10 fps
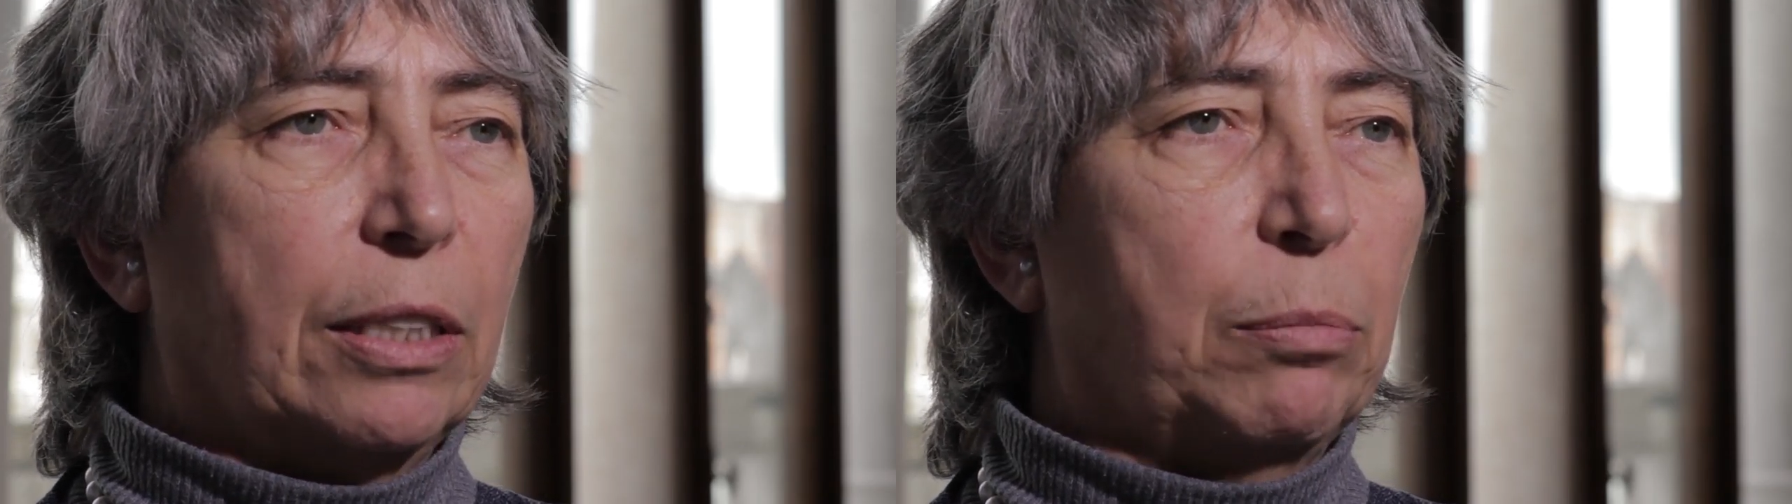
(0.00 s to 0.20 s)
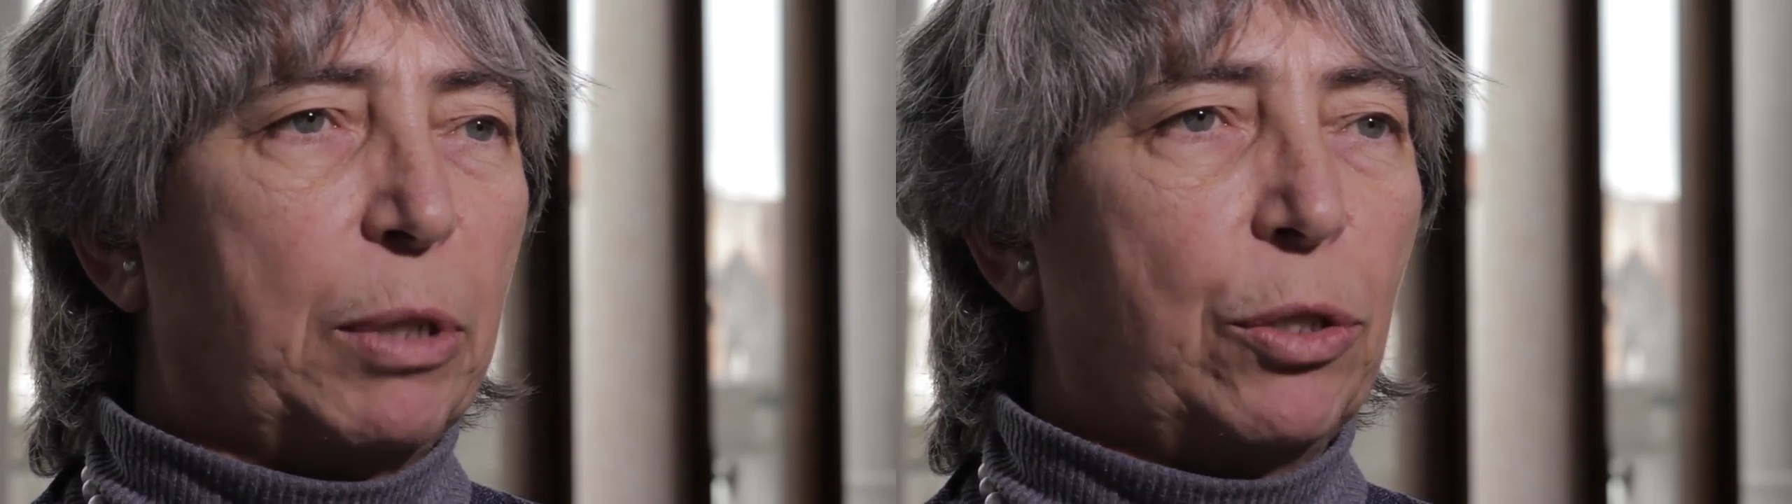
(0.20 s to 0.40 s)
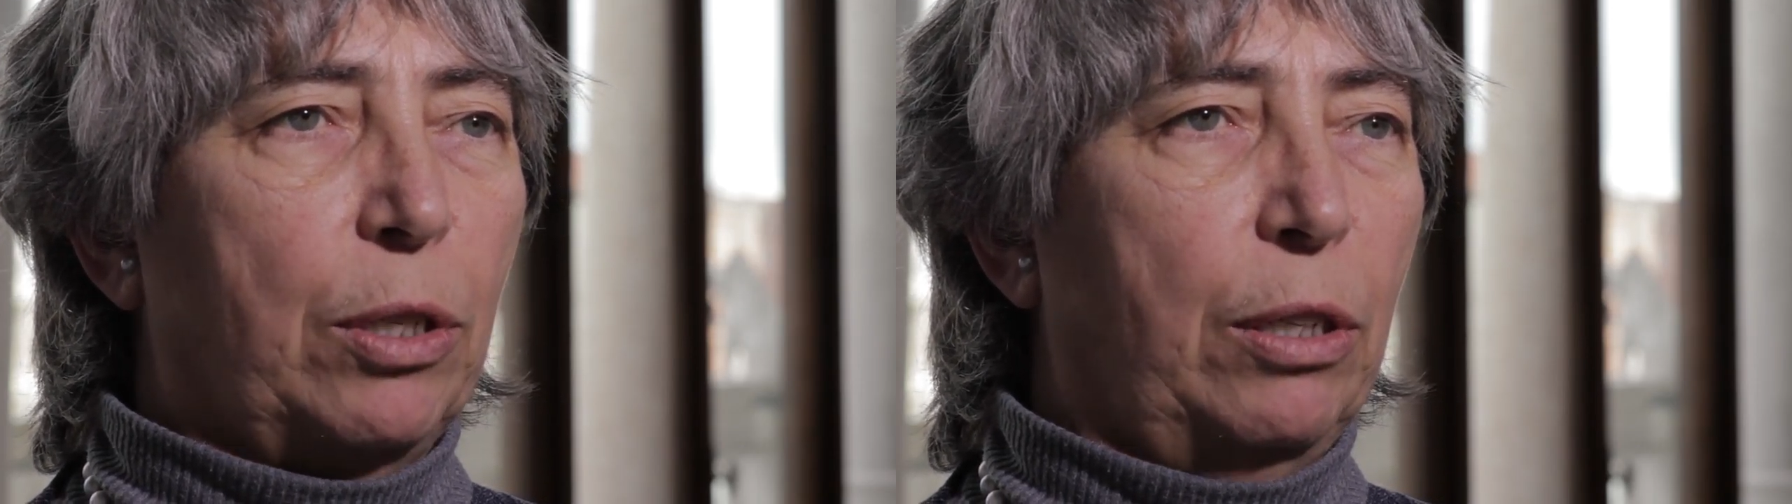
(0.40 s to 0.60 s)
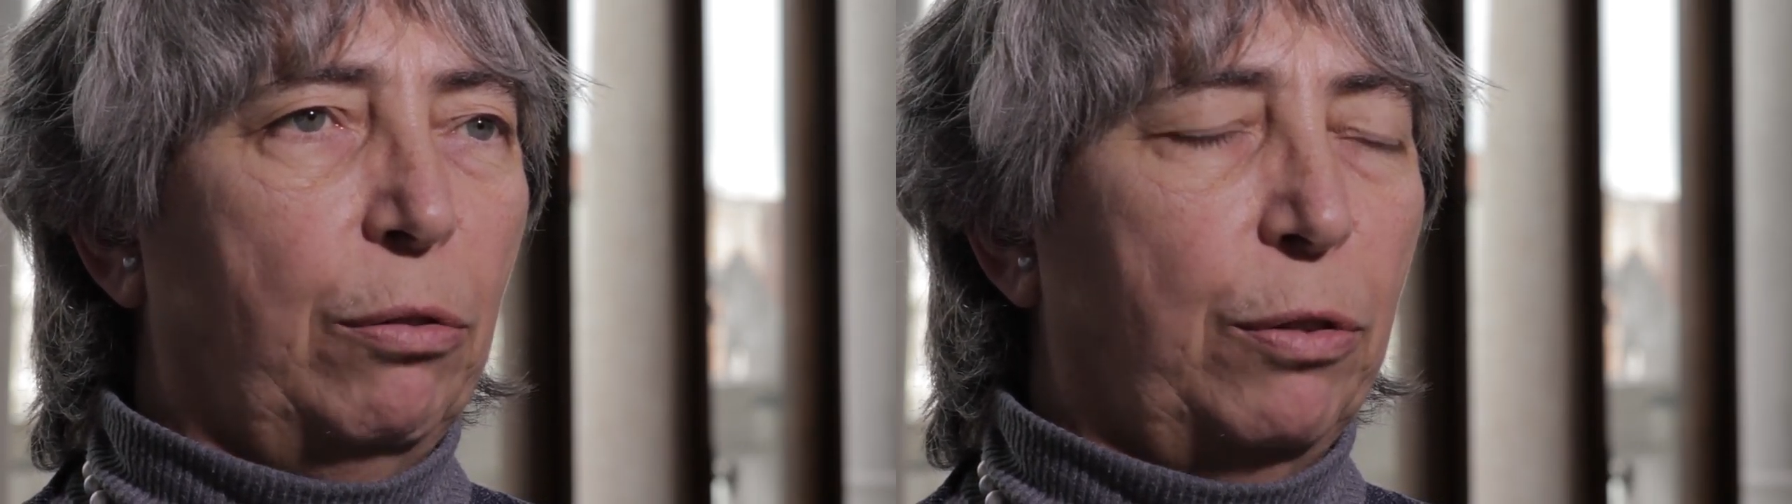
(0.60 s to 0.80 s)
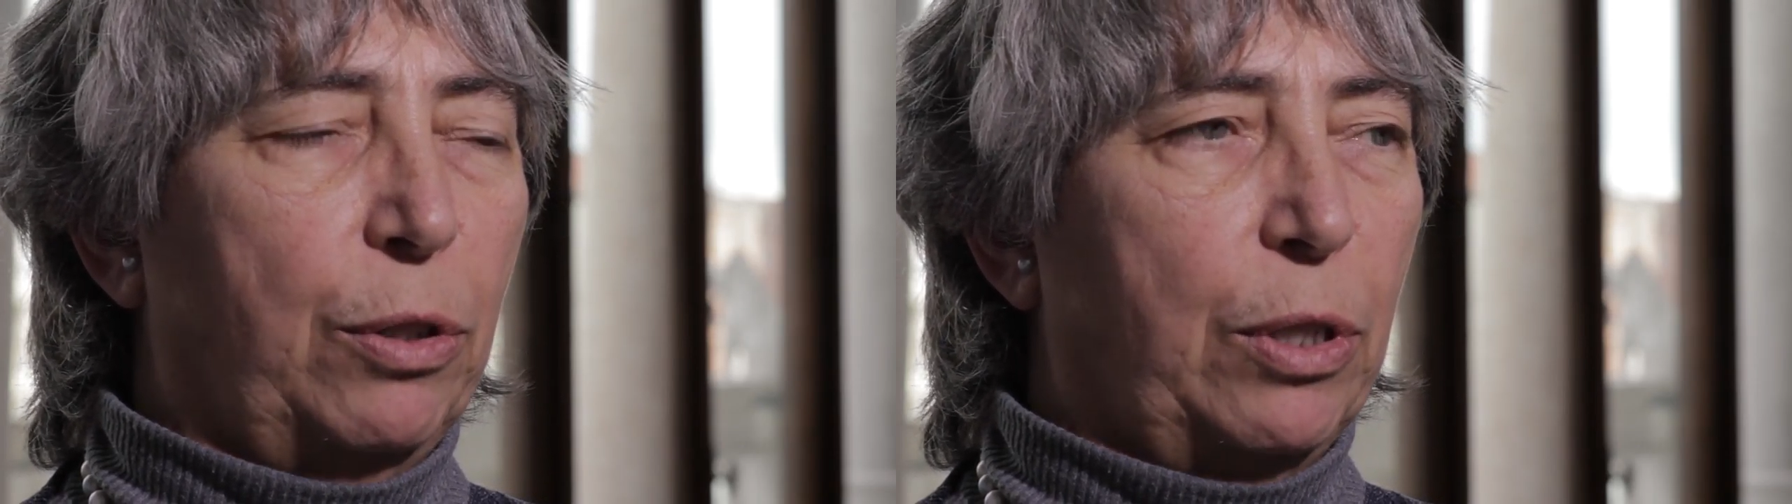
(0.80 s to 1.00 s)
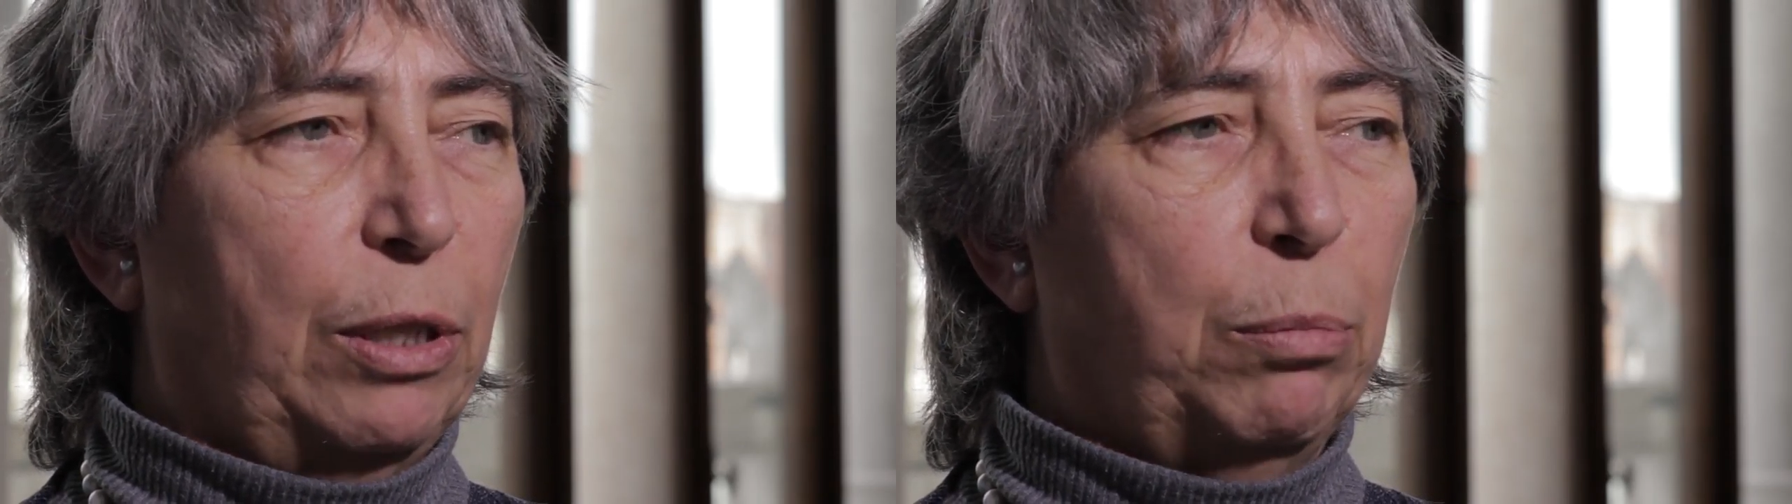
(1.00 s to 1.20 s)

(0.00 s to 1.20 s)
especially for